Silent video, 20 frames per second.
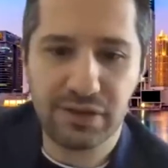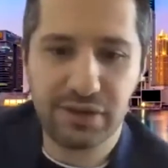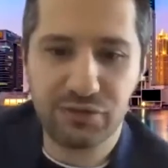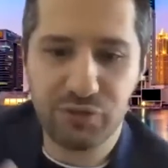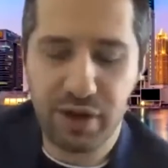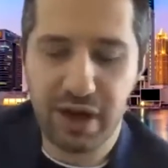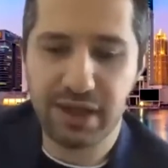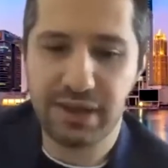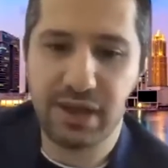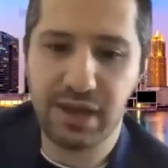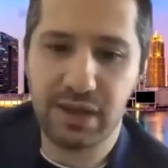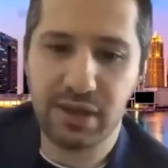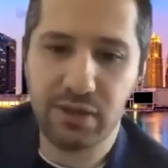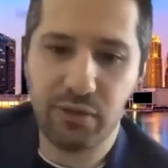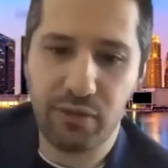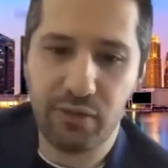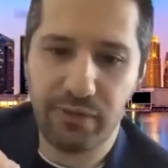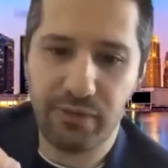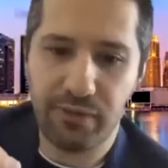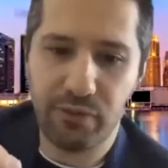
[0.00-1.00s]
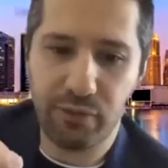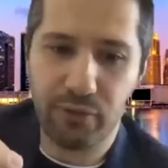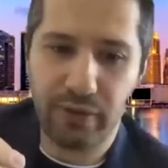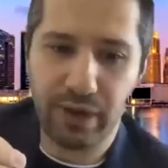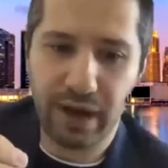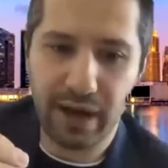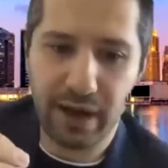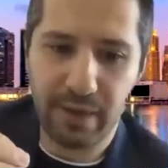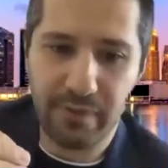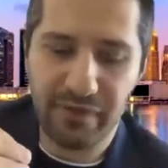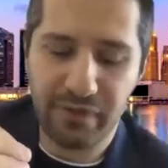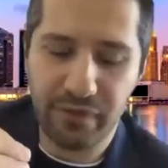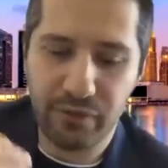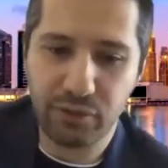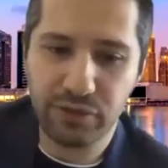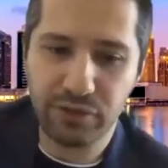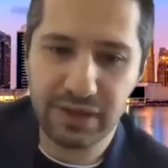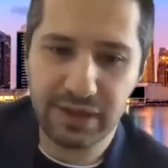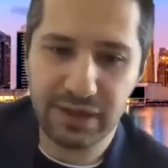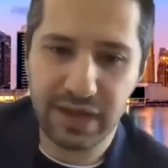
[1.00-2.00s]
trading, or for
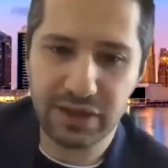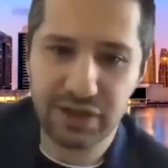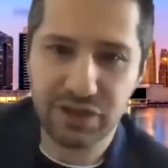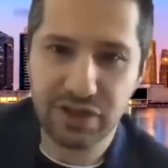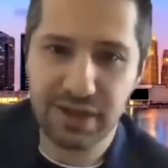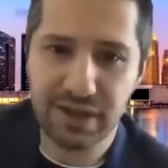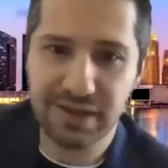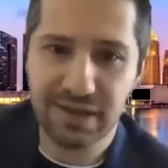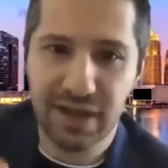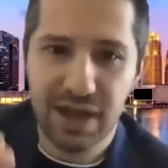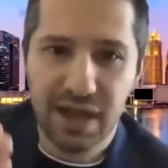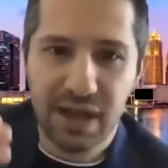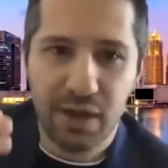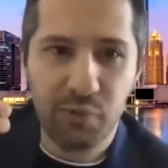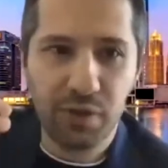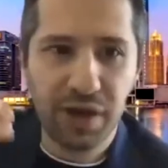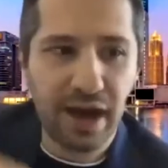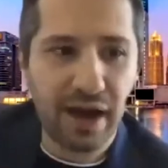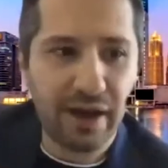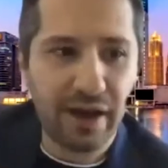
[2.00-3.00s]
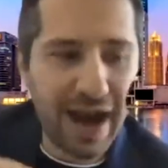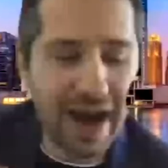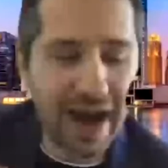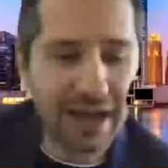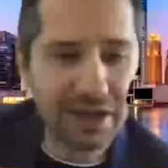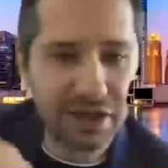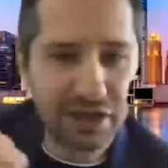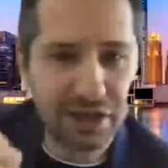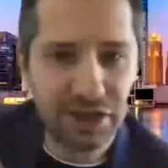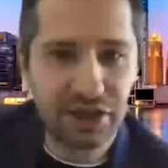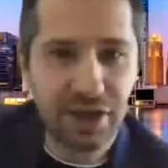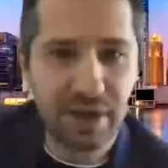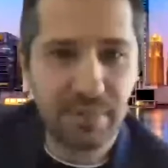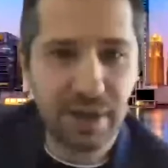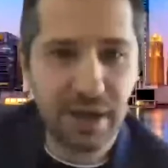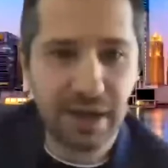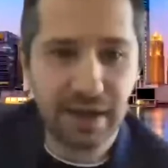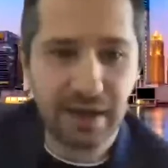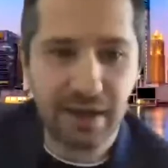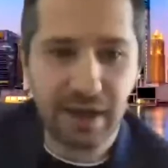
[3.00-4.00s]
fraud detections, we are actually
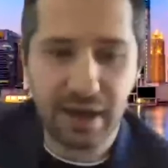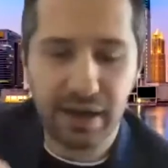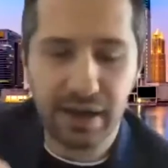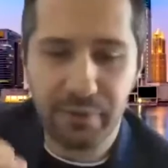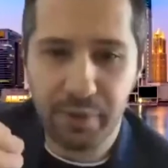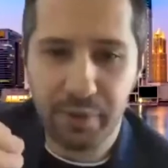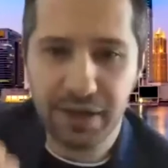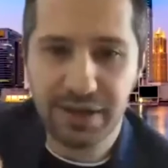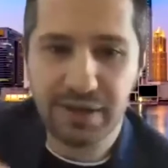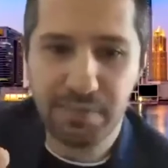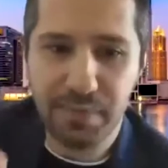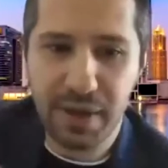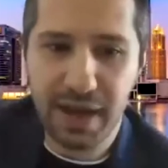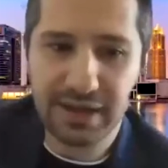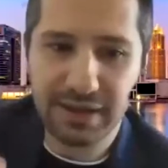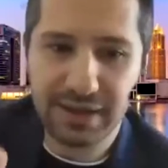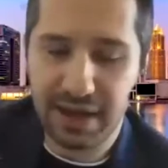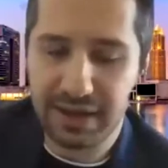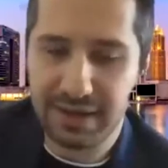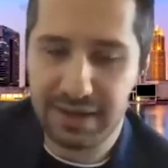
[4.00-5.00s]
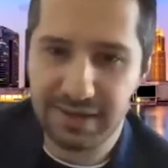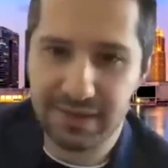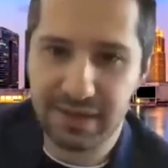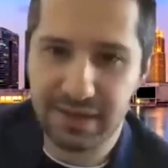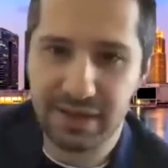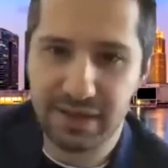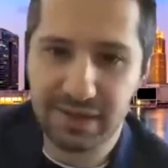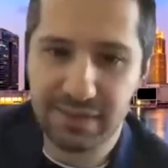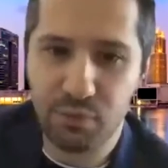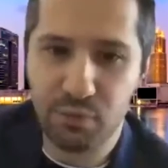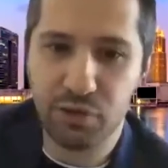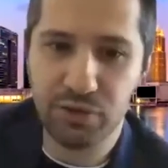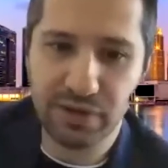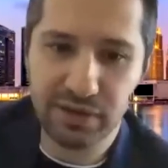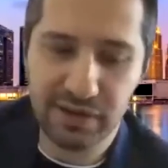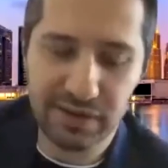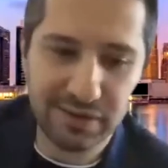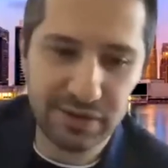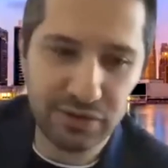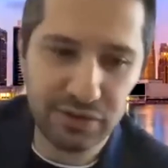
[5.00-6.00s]
shipping ready-made data science
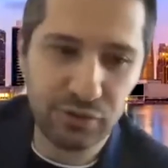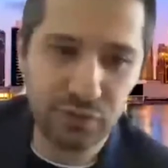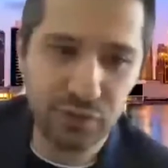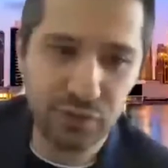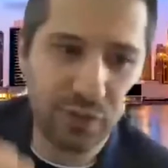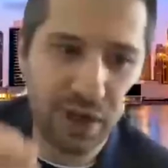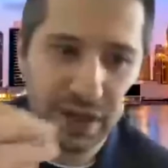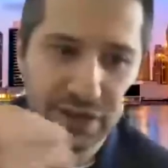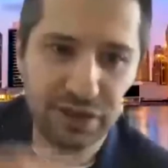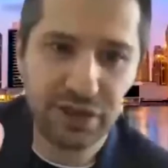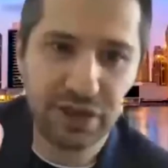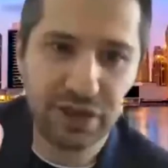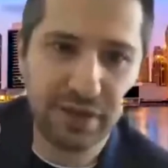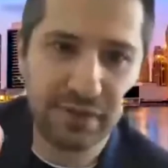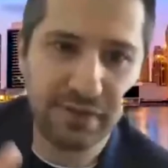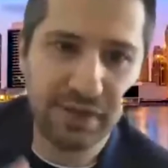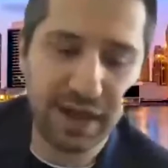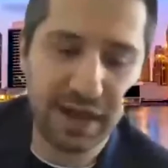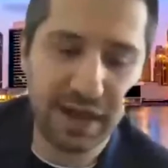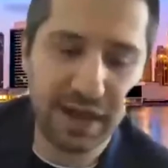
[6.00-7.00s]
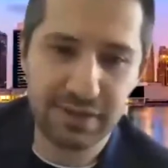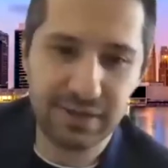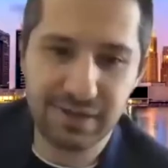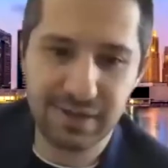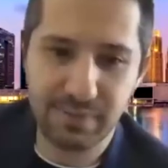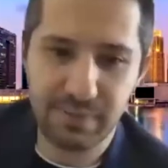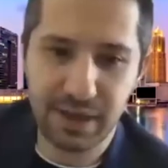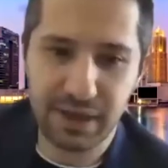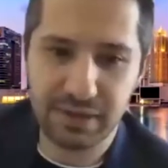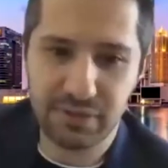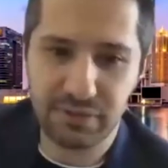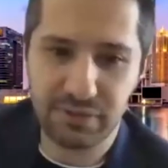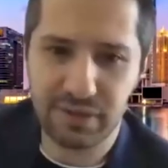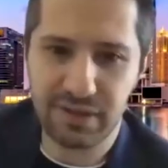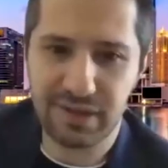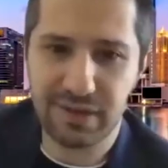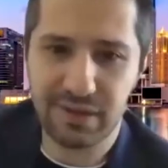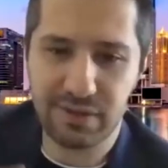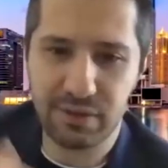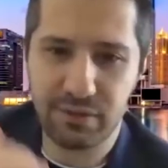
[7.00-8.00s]
models to achieve the anticipated
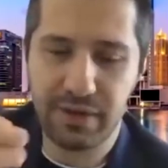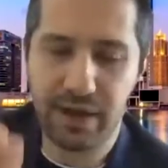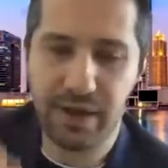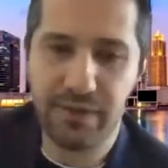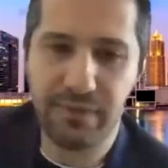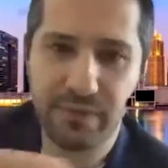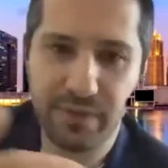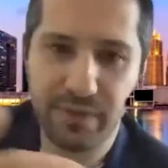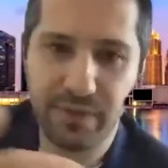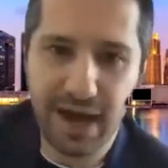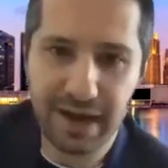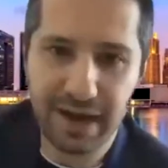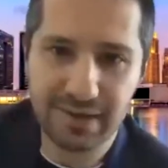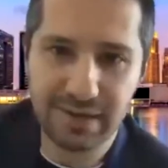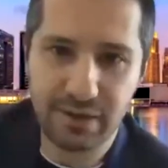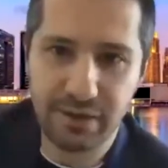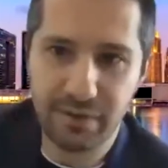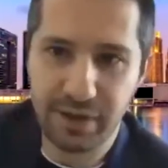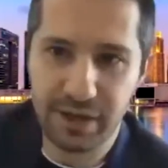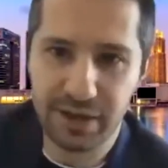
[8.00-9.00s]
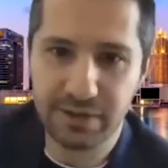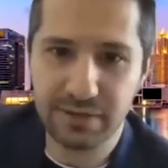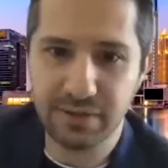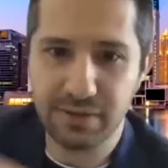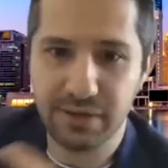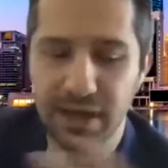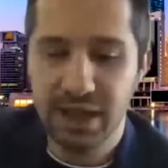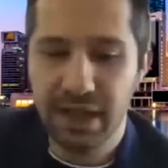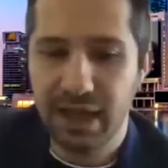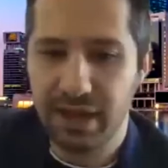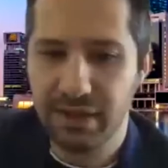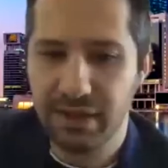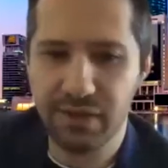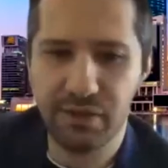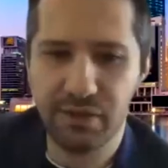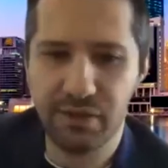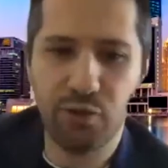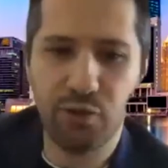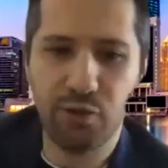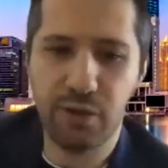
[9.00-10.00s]
results of every accelerator.
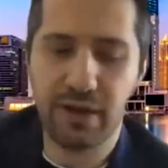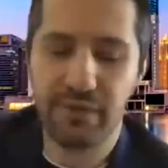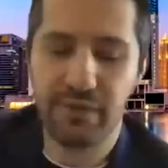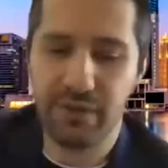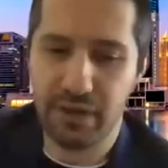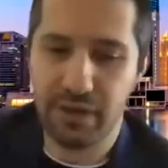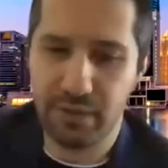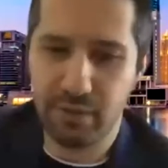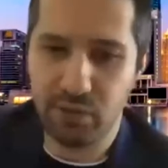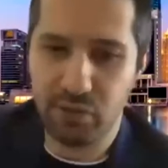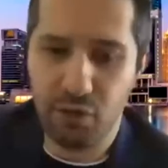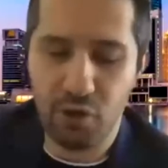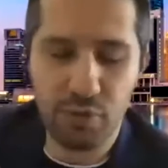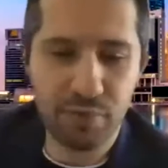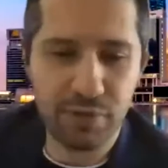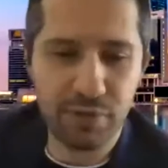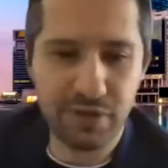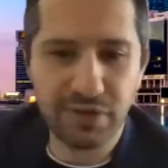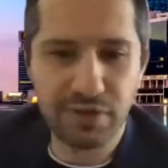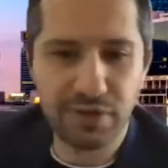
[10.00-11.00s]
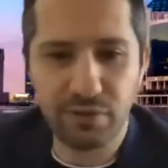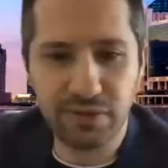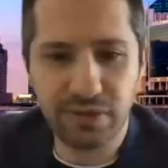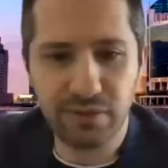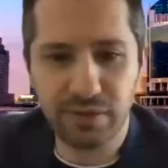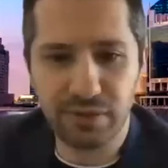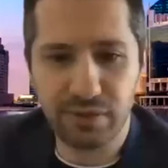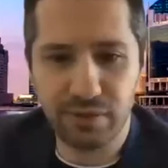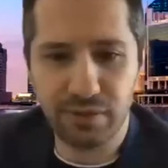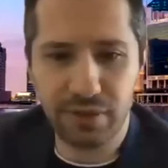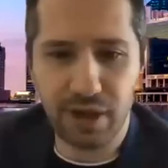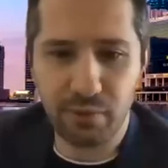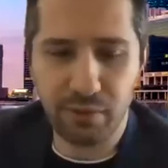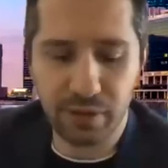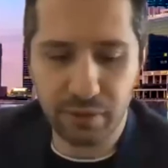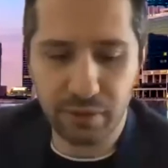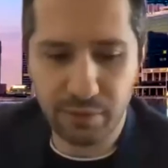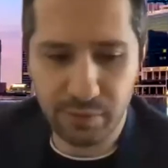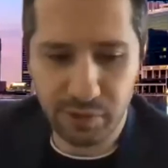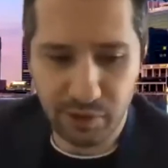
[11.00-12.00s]
And they're all available open source on our
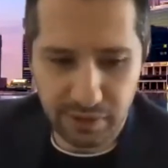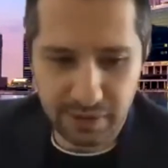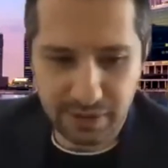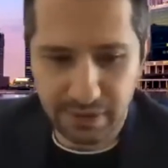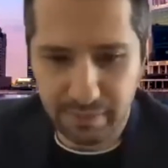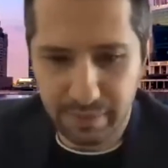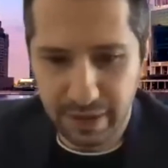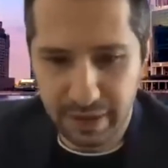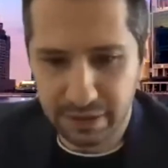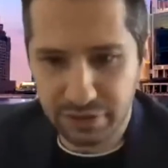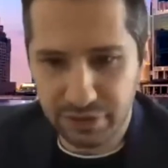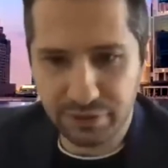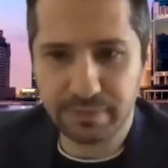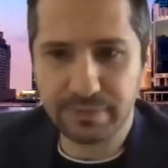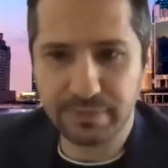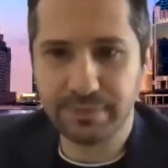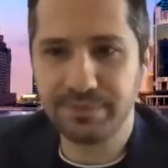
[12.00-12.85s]
community page.